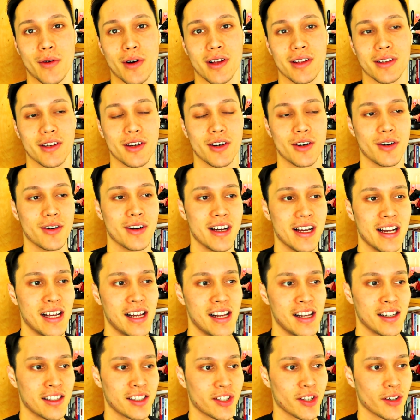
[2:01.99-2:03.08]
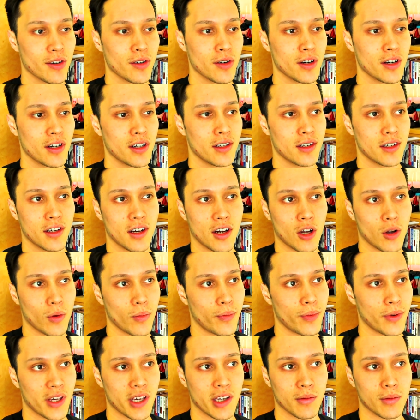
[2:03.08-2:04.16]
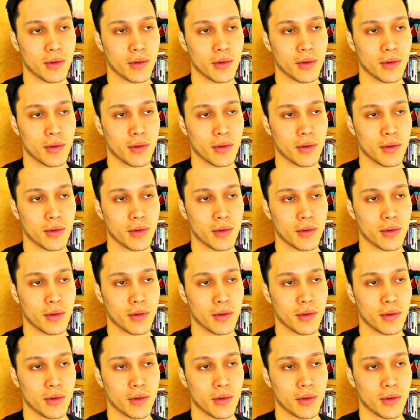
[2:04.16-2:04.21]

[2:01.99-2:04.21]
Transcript: well know, so uh, I'll be